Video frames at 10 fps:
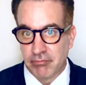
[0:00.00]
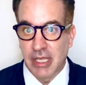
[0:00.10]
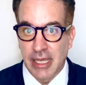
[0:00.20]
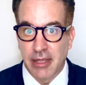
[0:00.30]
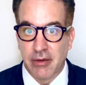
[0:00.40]

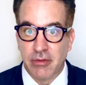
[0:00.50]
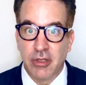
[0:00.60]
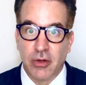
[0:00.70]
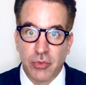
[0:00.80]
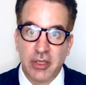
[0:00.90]
And, you
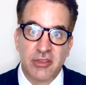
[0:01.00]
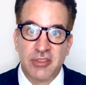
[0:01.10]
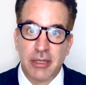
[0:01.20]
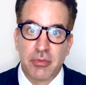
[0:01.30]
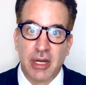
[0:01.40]
know, real
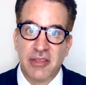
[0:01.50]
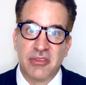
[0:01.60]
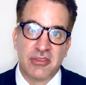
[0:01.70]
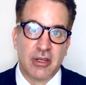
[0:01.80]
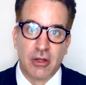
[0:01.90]
estate
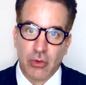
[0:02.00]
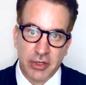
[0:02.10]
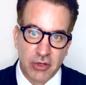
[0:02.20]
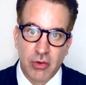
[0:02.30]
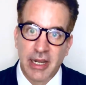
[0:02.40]
prices are
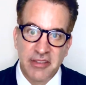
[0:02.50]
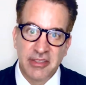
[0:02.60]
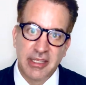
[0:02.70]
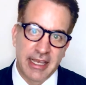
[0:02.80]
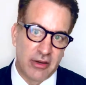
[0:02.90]
going
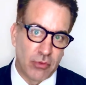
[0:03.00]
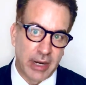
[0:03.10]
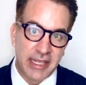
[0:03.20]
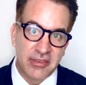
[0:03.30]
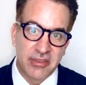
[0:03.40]
crazy and
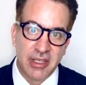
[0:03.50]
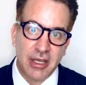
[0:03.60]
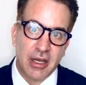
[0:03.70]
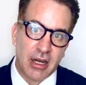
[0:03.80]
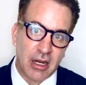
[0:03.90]
rates
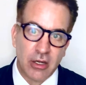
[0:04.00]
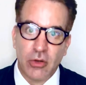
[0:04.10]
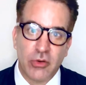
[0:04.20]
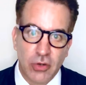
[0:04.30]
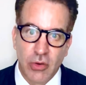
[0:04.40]
are
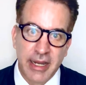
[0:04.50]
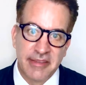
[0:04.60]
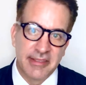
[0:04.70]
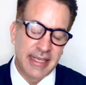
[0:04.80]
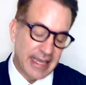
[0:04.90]
going
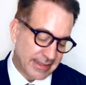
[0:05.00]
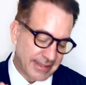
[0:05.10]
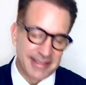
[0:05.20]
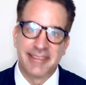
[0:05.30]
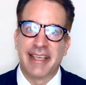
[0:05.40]
crazy at
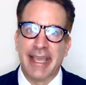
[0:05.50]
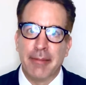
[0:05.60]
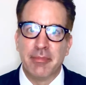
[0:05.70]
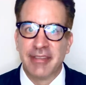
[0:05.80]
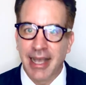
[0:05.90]
the
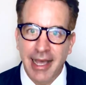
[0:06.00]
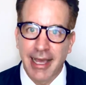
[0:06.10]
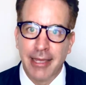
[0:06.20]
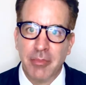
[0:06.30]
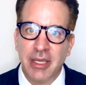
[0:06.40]
same
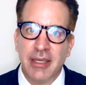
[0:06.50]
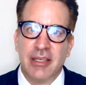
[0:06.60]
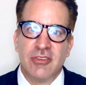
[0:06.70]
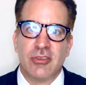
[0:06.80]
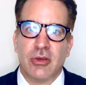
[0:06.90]
time.
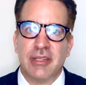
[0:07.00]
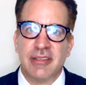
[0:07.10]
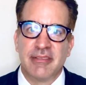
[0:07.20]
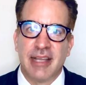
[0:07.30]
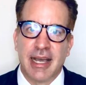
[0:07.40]
So it
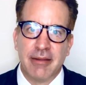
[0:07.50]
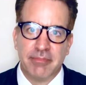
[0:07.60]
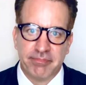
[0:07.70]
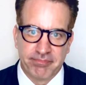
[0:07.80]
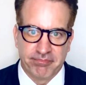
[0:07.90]
does not,